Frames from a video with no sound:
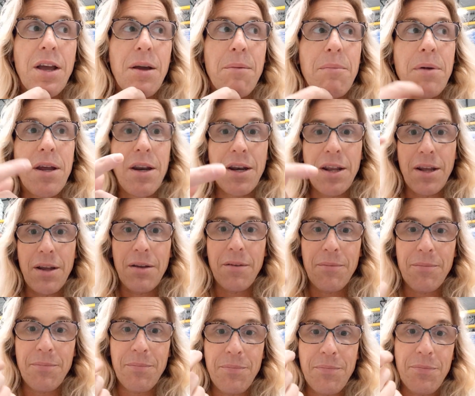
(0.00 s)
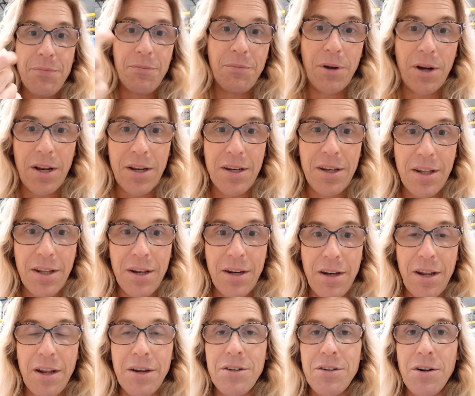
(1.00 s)
meaning what I did,
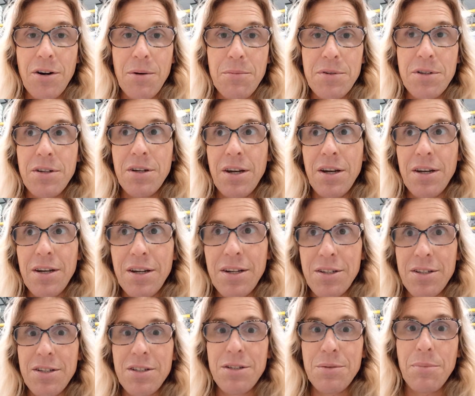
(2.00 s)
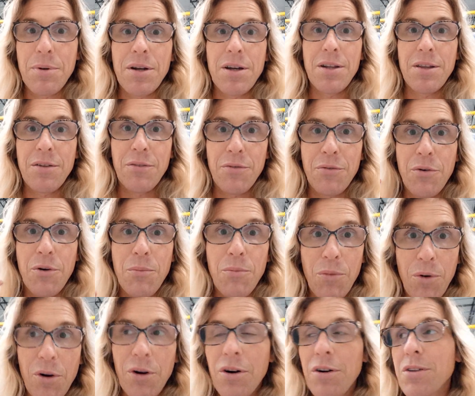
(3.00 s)
not terms and conditions, but in the form
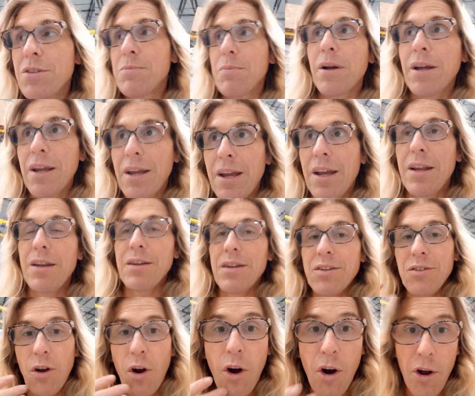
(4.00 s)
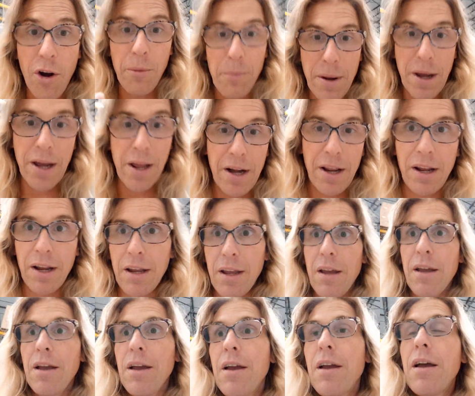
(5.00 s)
words, my hand, it's automatic.
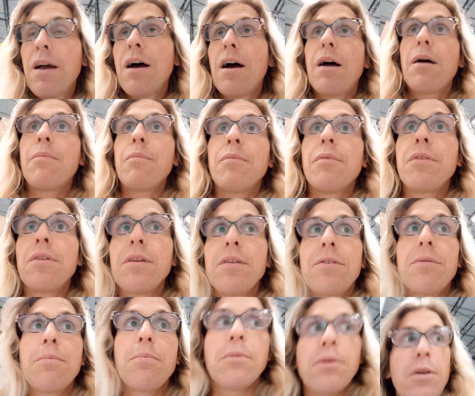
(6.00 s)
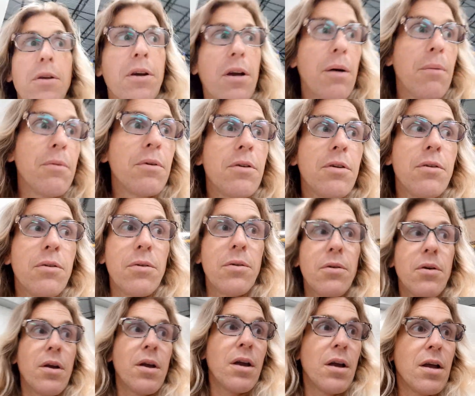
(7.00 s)
When you come to,
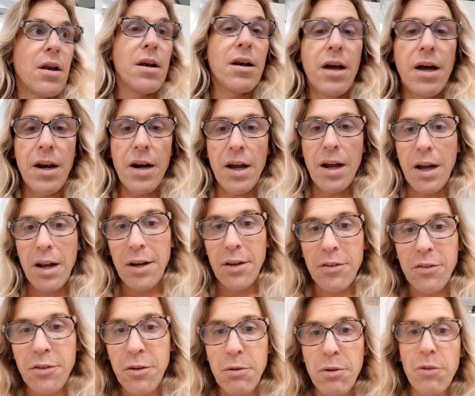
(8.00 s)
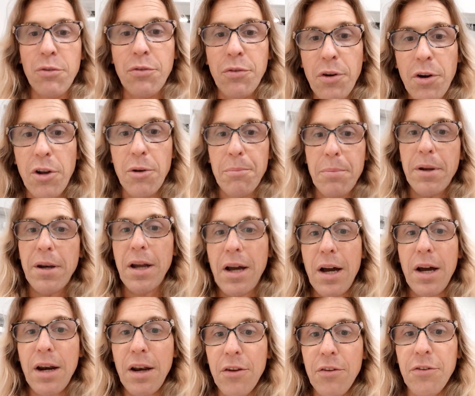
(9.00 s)
not honest to a fault, but
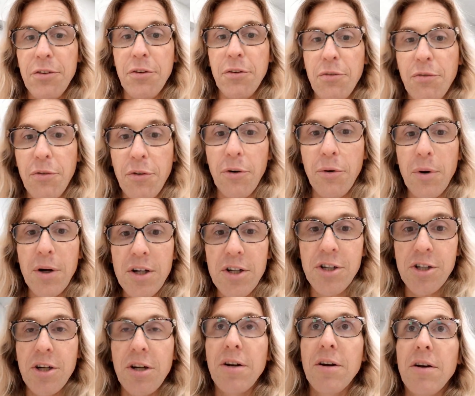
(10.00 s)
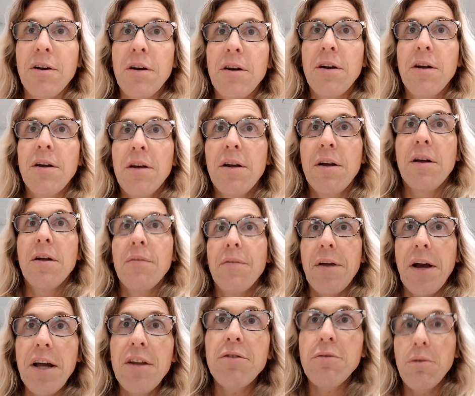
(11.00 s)
honest to fruition,
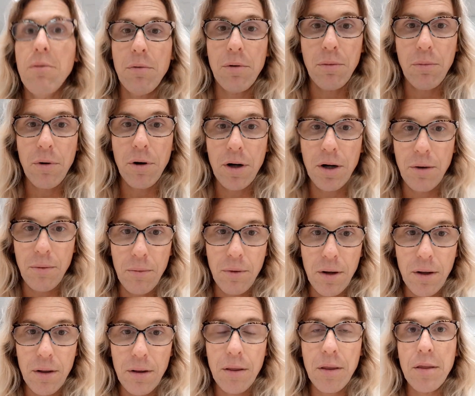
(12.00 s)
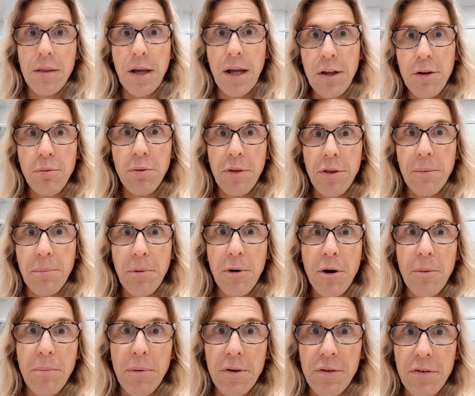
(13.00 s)
that's what we're working with. That's what the
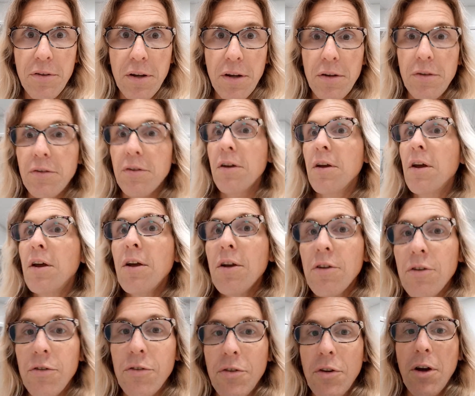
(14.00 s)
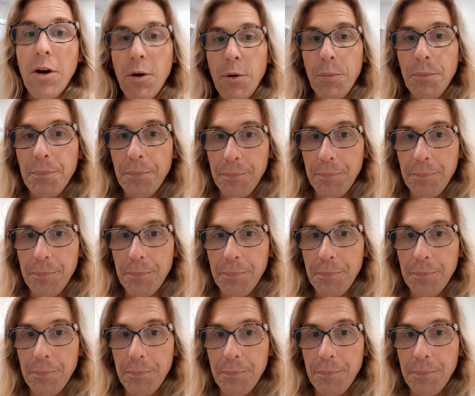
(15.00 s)
purpose is. So,